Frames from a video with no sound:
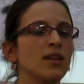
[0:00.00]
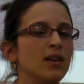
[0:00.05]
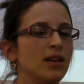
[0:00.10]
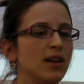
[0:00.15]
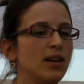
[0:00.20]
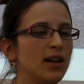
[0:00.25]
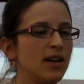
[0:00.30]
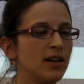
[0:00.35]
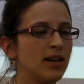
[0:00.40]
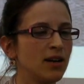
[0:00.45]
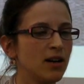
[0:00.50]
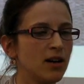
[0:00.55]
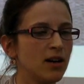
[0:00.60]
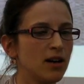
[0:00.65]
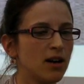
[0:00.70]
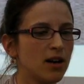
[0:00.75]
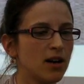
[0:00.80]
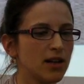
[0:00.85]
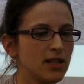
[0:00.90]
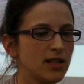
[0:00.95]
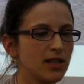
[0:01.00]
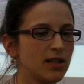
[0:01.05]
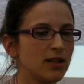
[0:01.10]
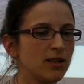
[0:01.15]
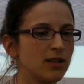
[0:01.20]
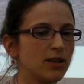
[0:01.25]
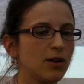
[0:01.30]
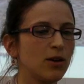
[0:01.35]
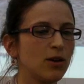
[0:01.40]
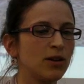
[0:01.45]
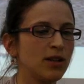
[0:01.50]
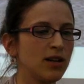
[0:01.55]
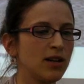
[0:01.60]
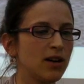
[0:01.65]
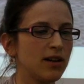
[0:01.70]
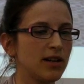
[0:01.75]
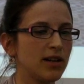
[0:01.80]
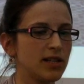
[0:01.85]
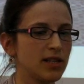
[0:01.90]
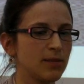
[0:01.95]
In her article on the
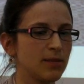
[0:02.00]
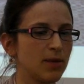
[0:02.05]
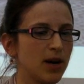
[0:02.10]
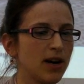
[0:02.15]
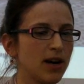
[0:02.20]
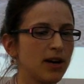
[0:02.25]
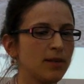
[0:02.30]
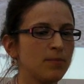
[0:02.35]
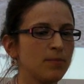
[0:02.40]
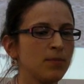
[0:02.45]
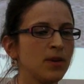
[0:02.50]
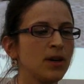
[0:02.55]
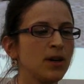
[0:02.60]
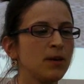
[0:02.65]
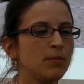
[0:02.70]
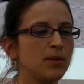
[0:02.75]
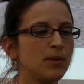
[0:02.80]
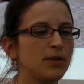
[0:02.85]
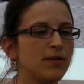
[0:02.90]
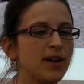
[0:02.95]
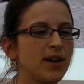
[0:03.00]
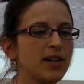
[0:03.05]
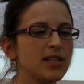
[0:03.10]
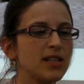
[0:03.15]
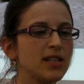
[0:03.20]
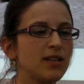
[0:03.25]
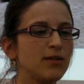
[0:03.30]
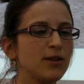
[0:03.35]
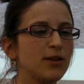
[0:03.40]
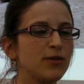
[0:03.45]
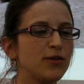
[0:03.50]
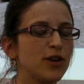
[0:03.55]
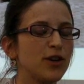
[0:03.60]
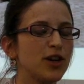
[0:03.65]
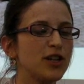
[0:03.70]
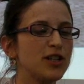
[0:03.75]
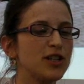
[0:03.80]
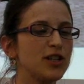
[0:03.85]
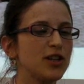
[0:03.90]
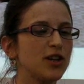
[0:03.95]
Arya Samaya, Blavatsky
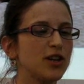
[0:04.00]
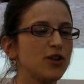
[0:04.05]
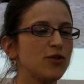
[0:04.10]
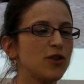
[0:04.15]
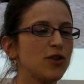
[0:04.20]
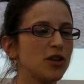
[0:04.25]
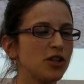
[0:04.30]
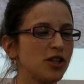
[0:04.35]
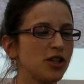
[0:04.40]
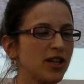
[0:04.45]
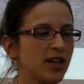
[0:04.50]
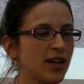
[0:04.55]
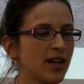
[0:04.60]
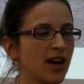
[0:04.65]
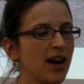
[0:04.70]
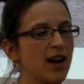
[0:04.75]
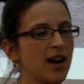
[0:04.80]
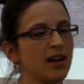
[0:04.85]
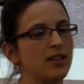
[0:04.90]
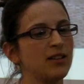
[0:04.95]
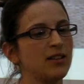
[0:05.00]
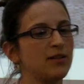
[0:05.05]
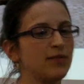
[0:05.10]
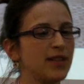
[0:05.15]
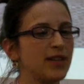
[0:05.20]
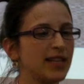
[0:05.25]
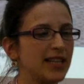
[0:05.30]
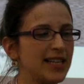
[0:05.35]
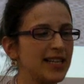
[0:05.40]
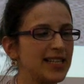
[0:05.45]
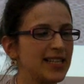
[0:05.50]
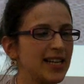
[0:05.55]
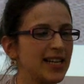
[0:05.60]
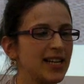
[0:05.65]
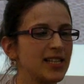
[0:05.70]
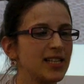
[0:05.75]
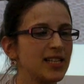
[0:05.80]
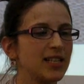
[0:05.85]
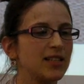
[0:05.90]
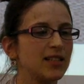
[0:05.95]
referred to the crushing hand of
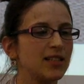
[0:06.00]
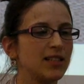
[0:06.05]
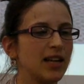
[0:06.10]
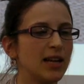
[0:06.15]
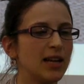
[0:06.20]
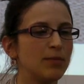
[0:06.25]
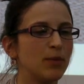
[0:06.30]
ecclesiastical and